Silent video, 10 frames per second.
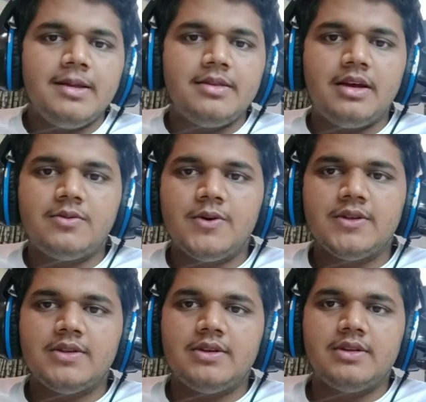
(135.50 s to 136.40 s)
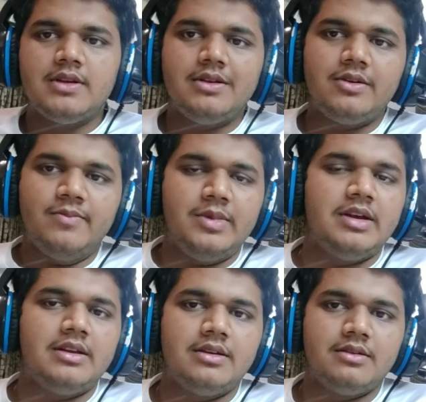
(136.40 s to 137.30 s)
that was a result of me
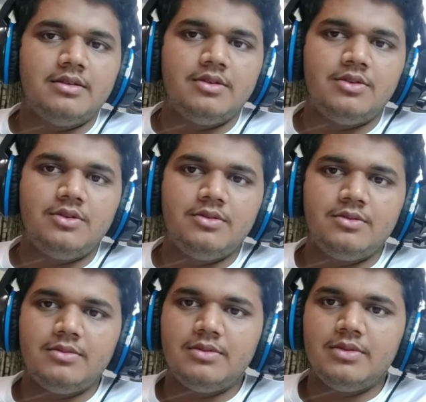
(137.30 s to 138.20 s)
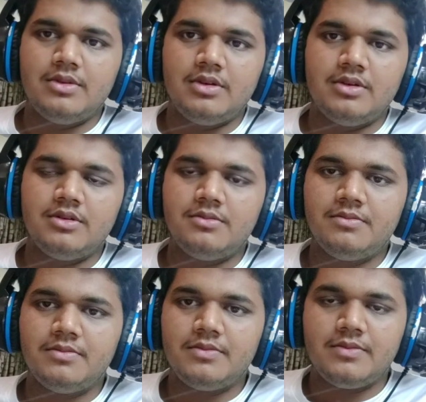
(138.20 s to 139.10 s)
getting the
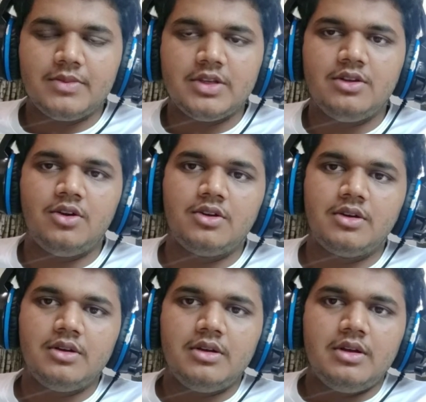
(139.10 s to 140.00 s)
slot,